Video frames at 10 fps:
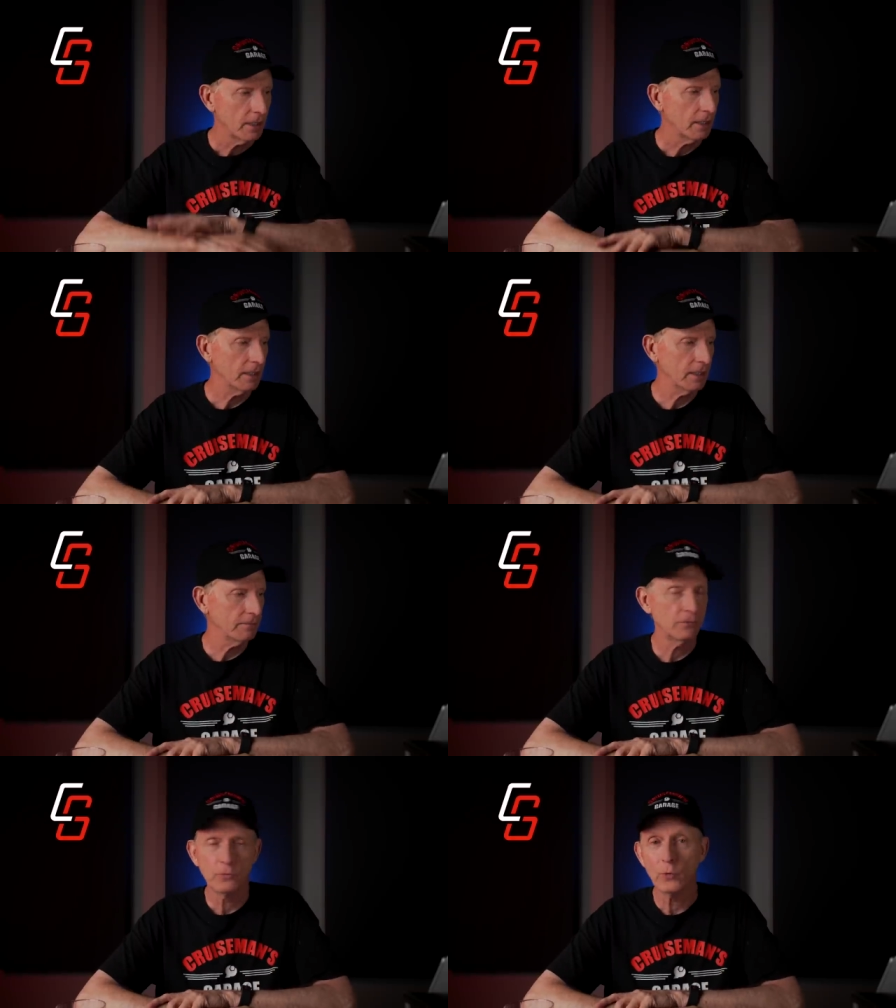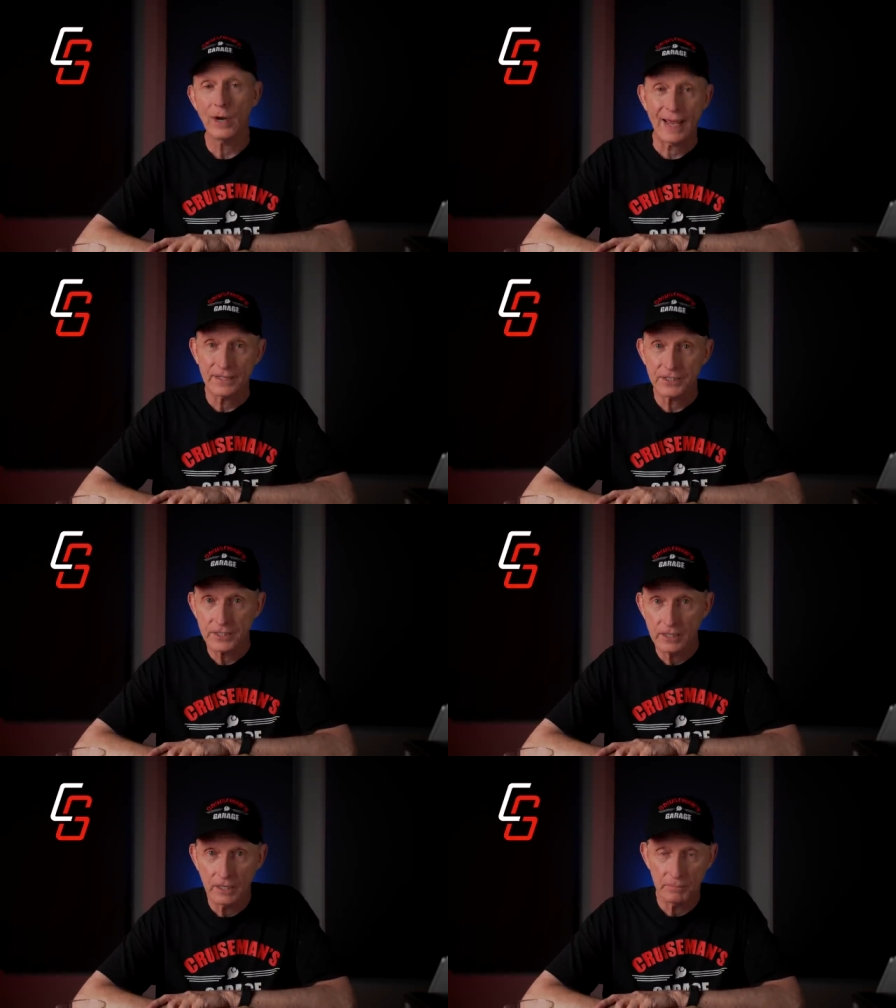uh,
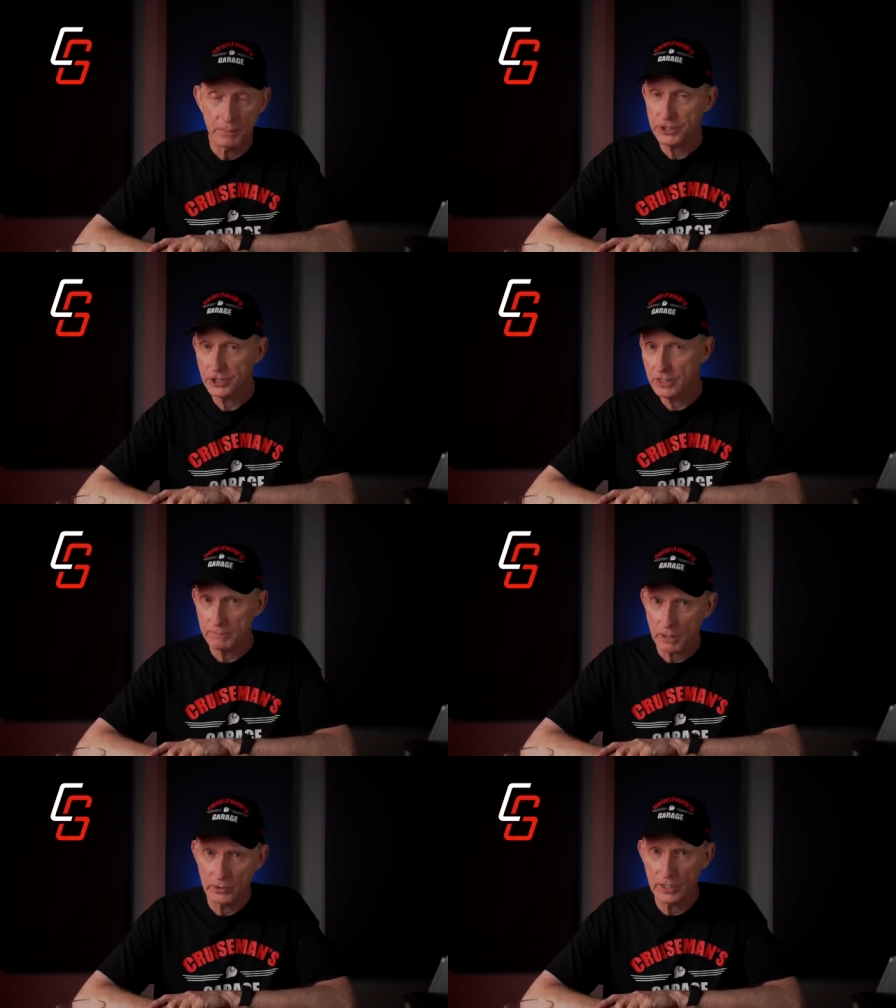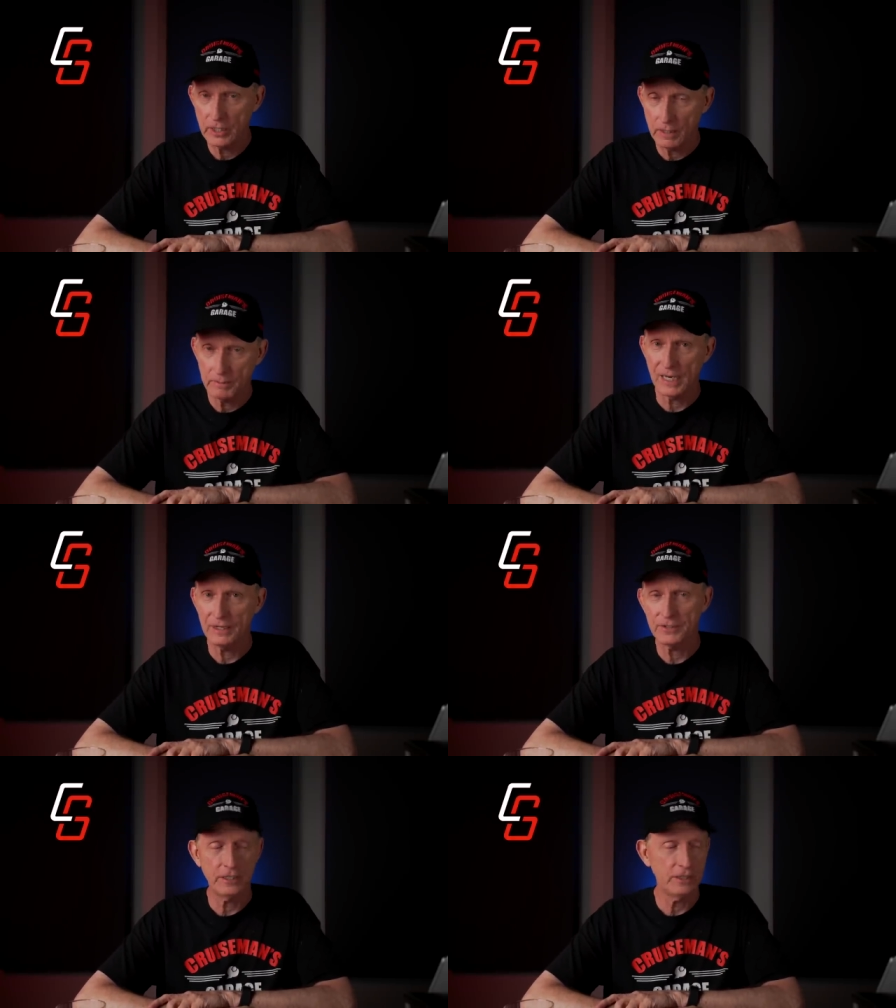rants, uh, bitching and moaning
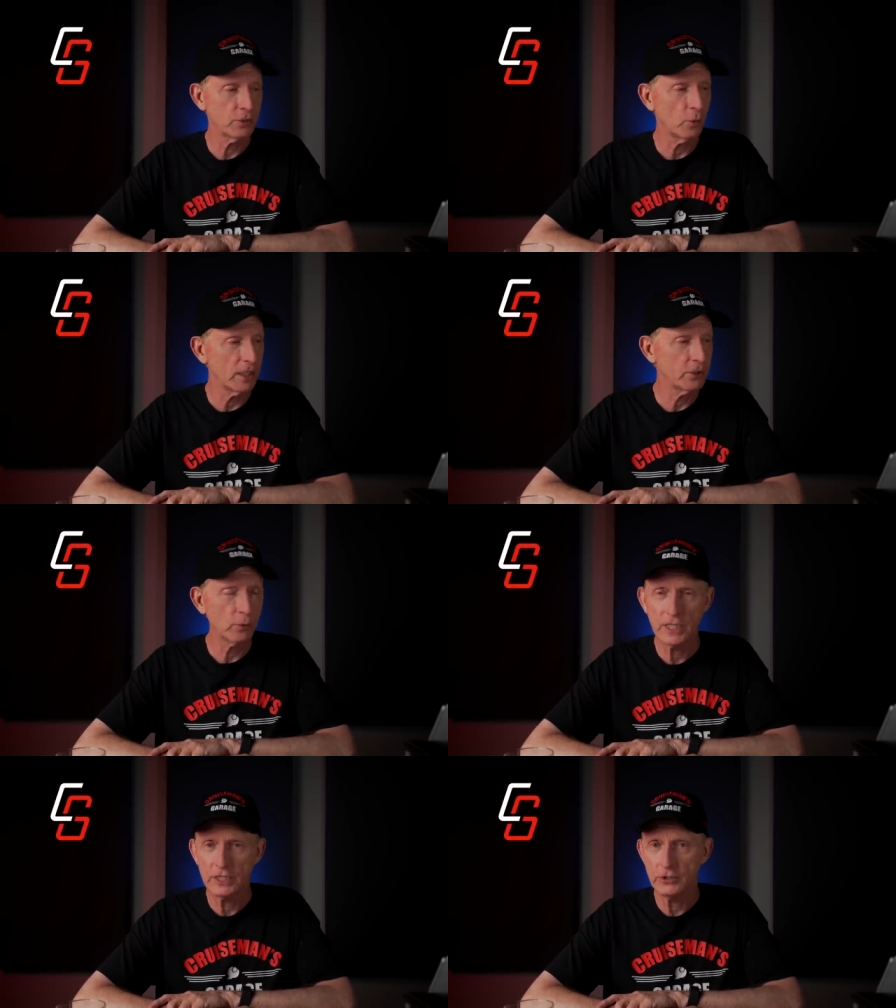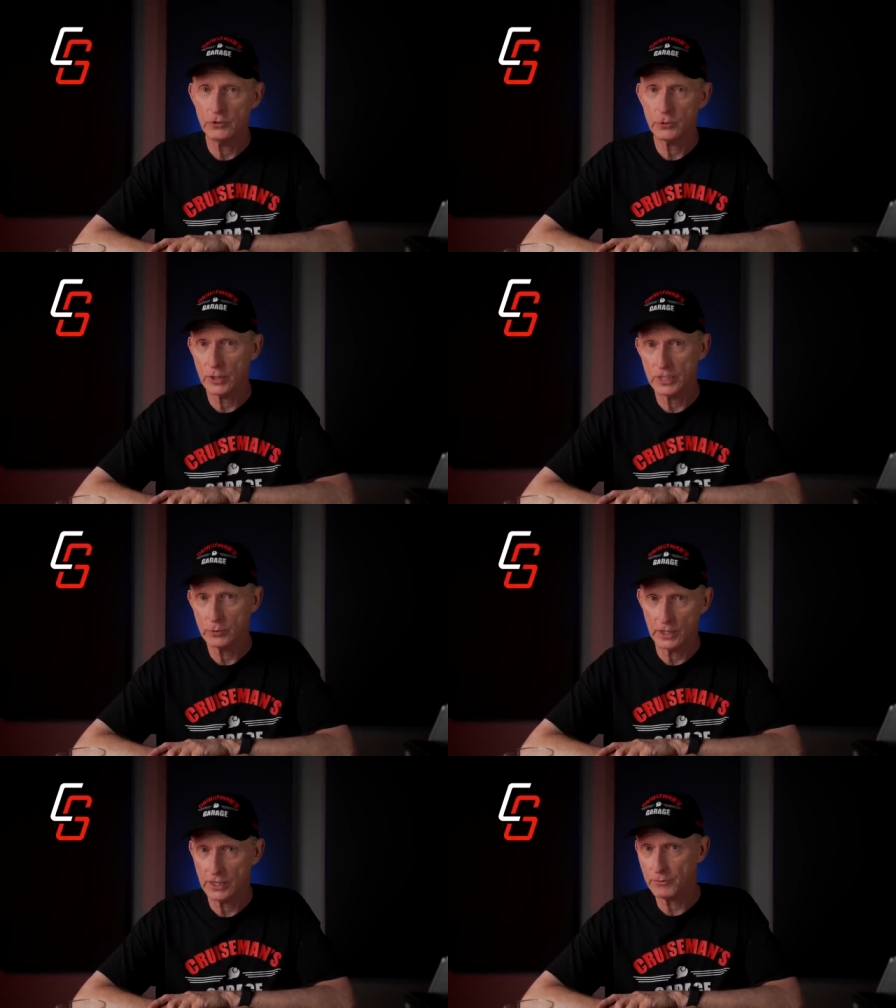about the
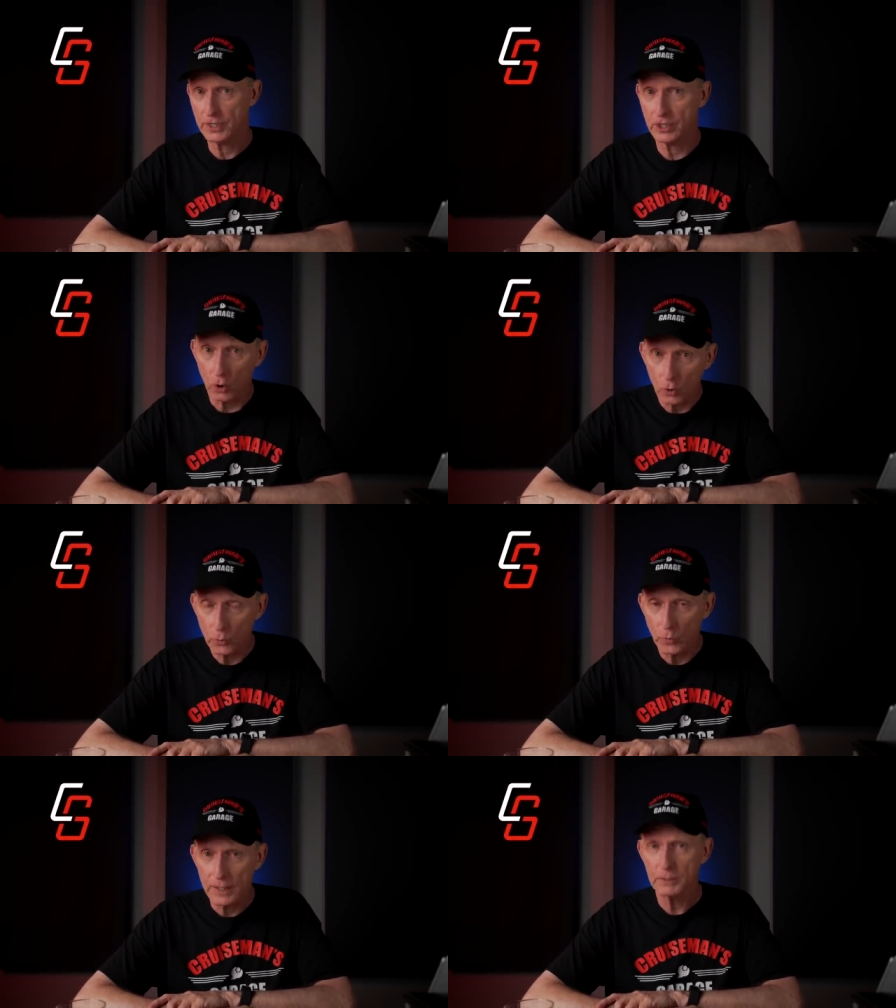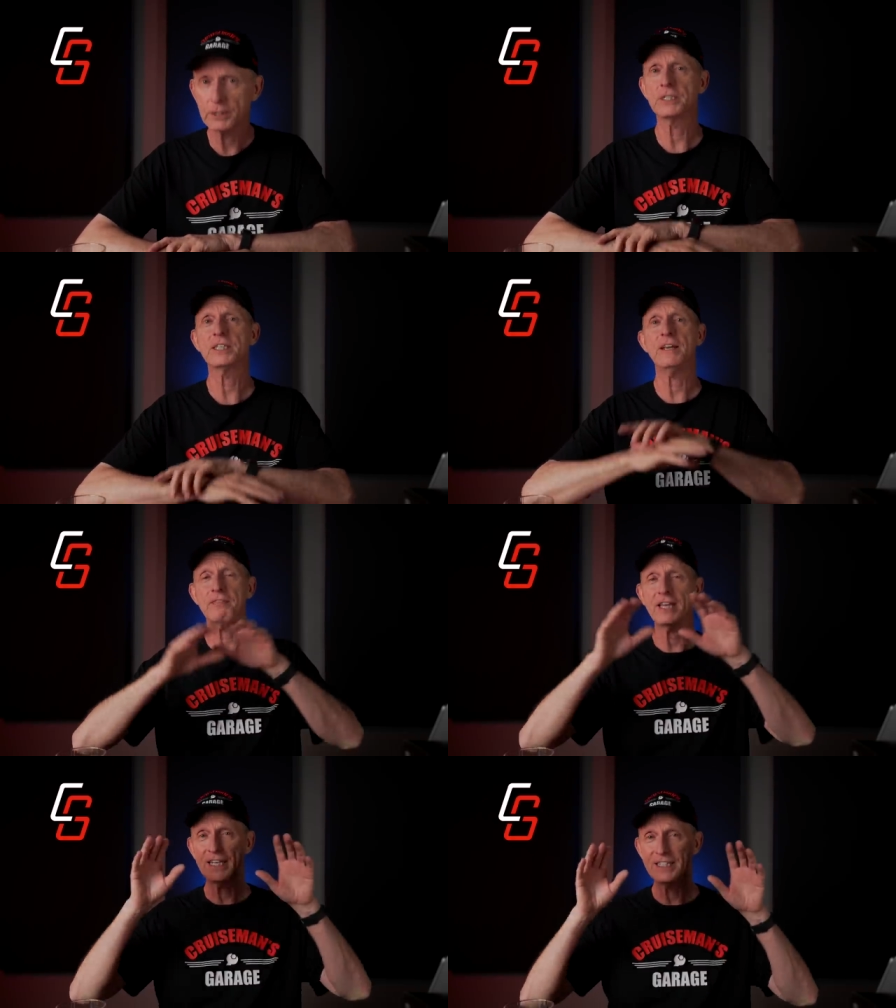2022-2023 Goldwing because
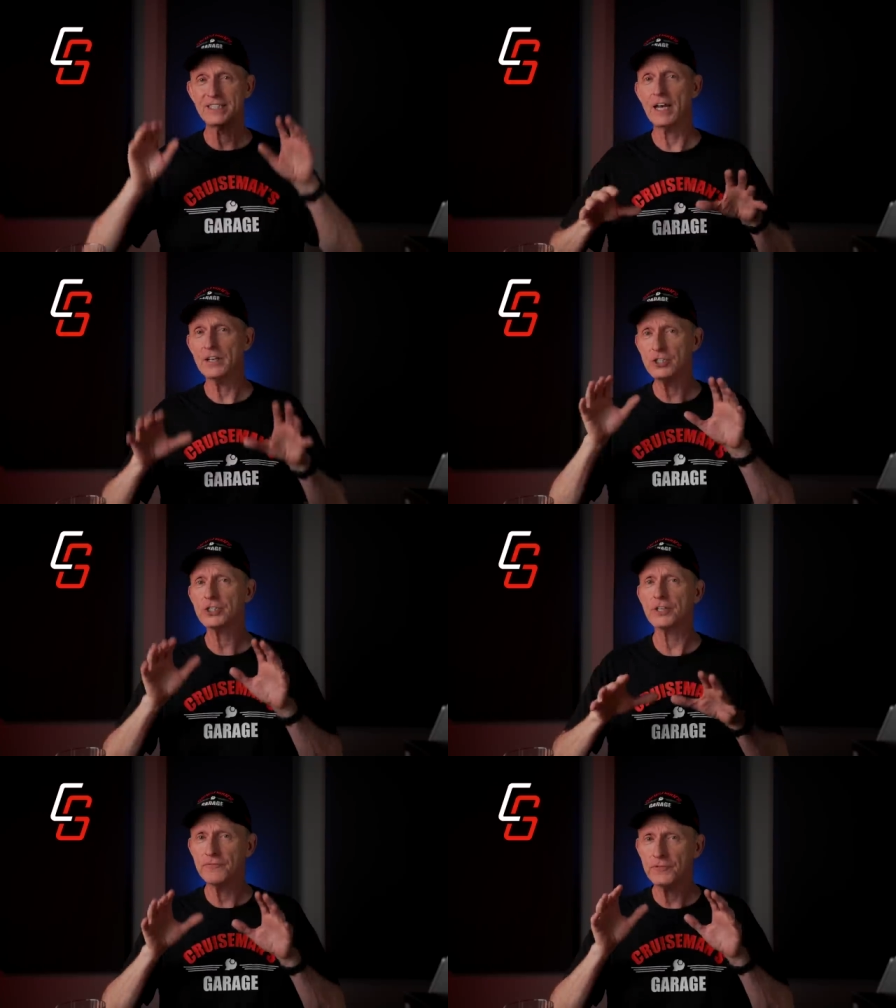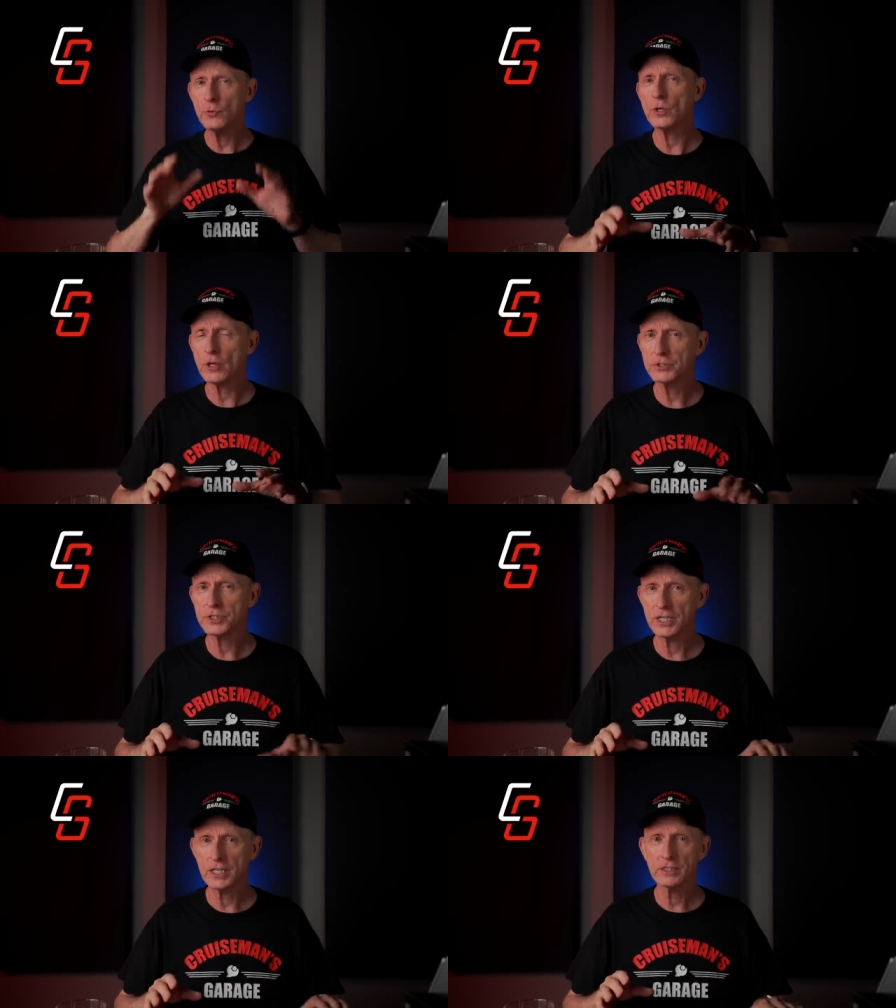if they had done just a few of
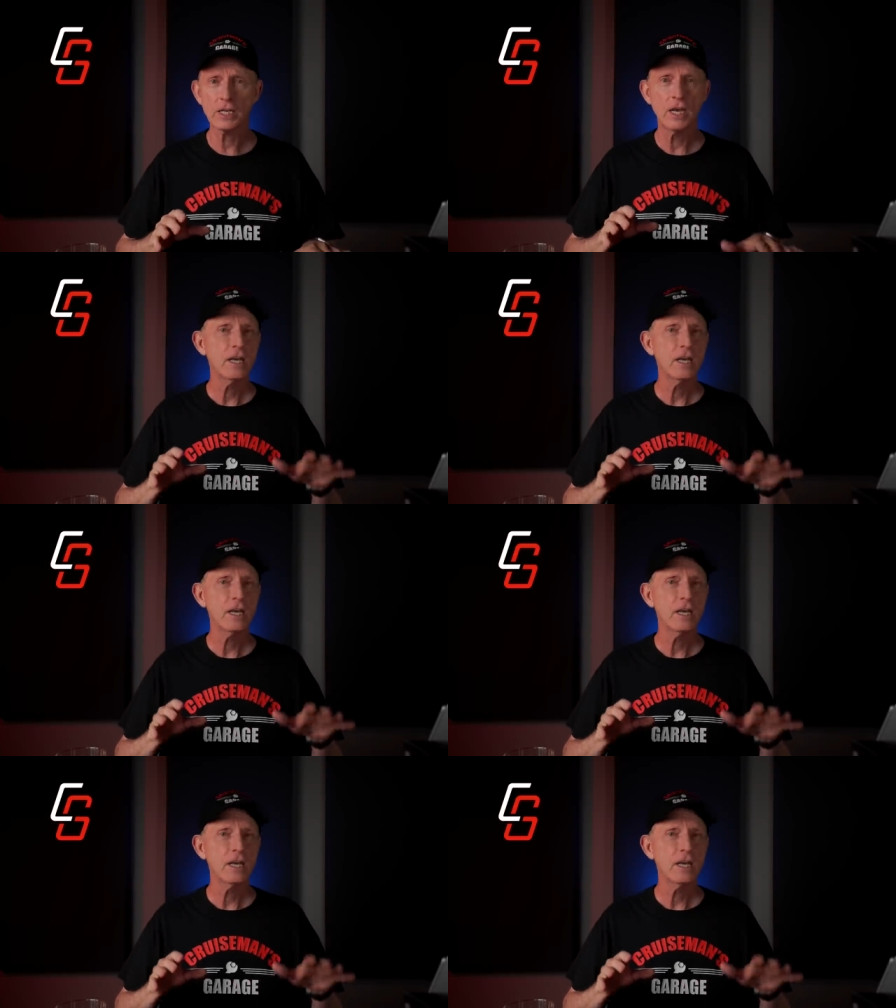those things,